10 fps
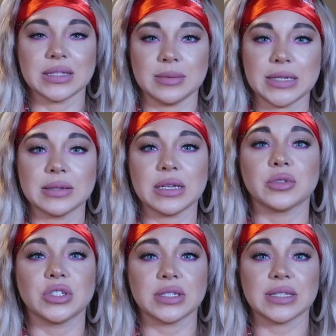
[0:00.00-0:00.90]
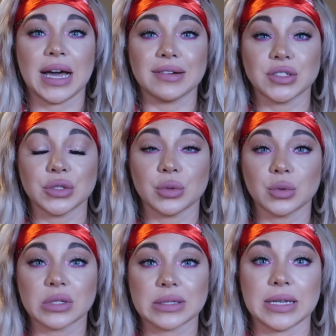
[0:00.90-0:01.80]
sometimes I would just have
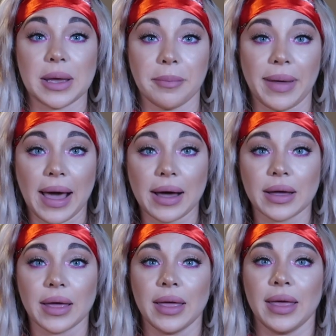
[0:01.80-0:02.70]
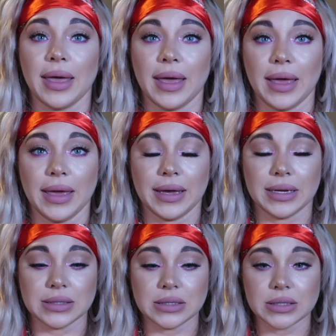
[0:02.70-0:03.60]
to step back
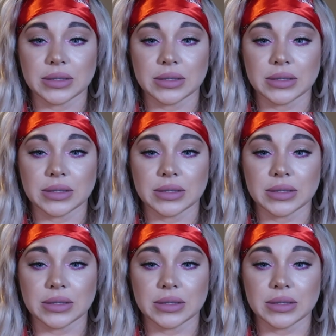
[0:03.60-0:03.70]
and